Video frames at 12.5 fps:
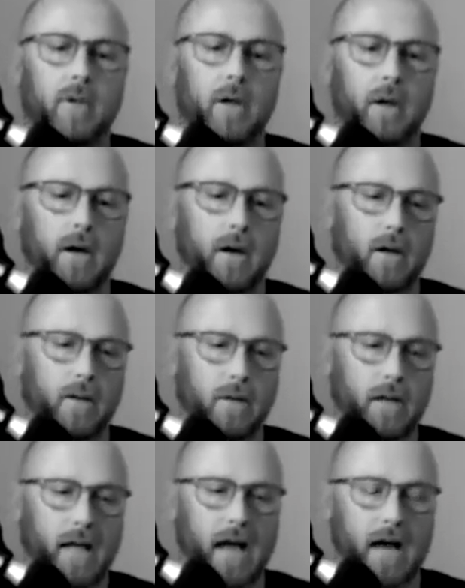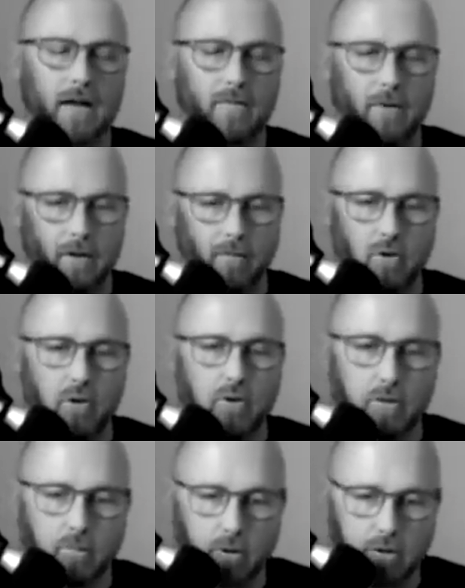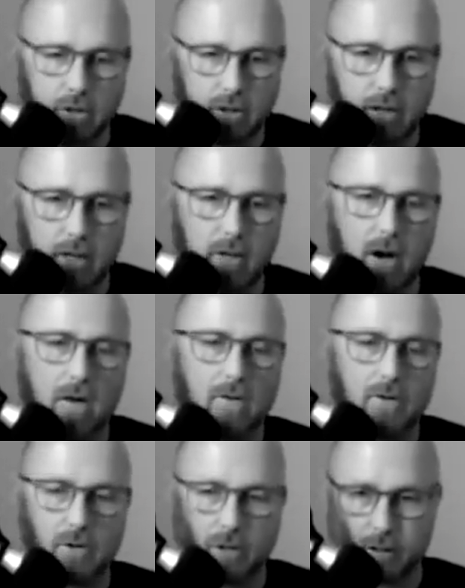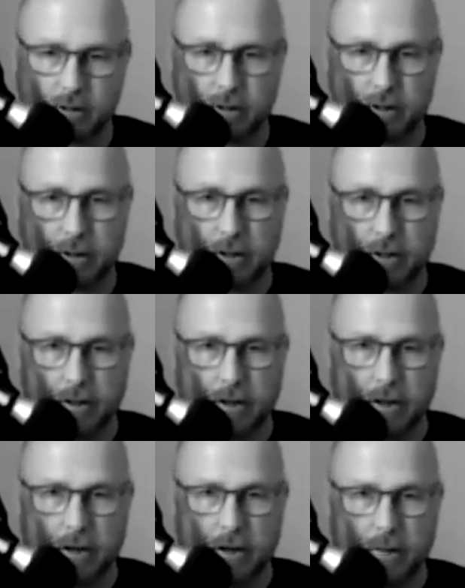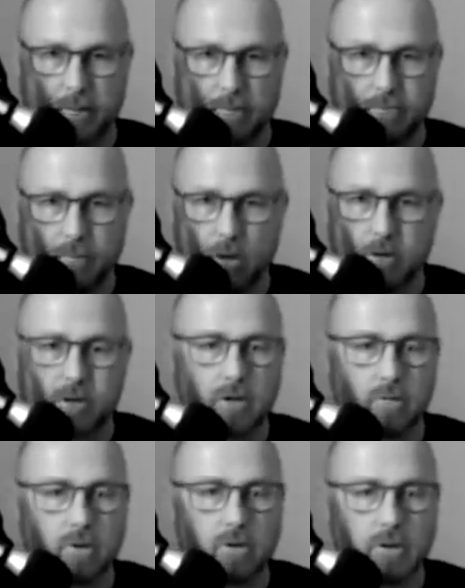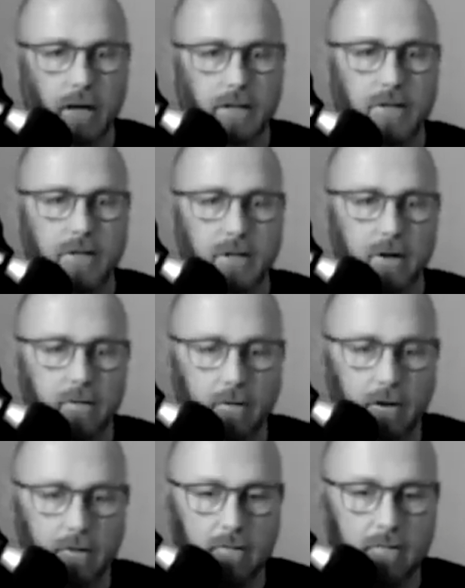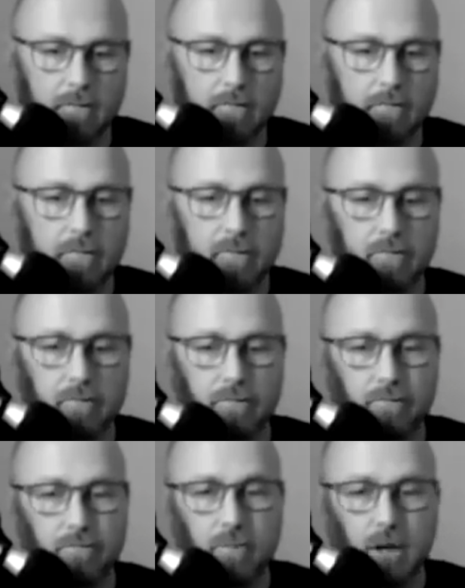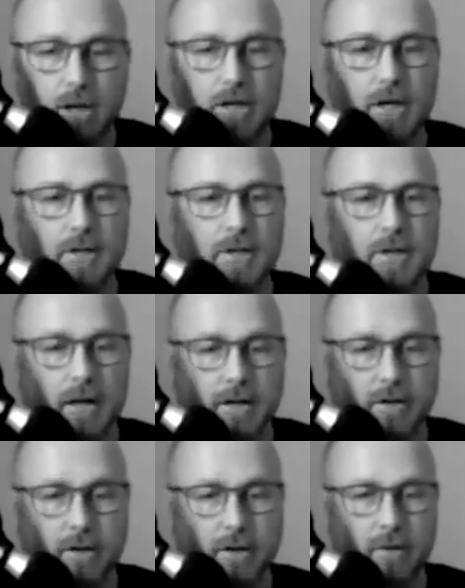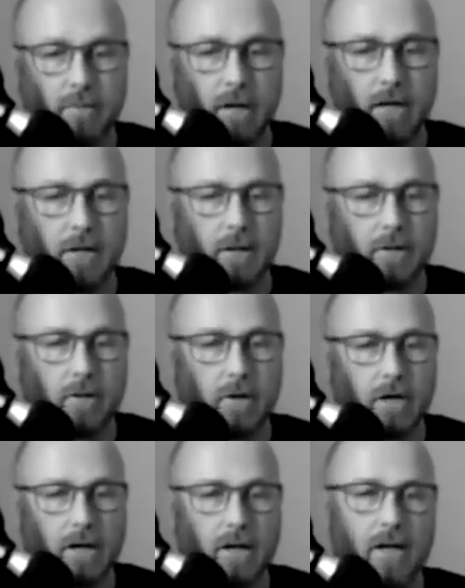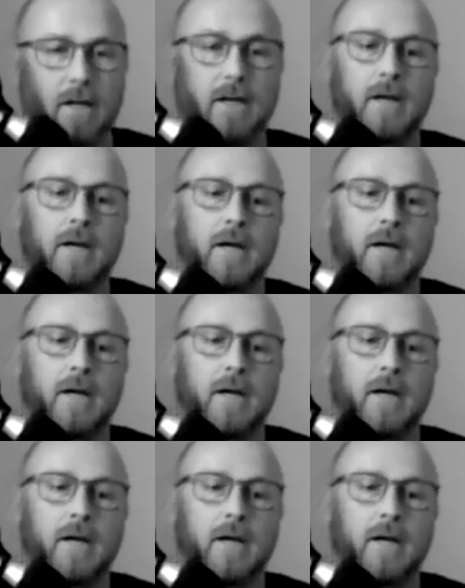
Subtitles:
and the advent of new and emerging technologies, most of the world has a cell phone, but it doesn't necessarily mean that they're getting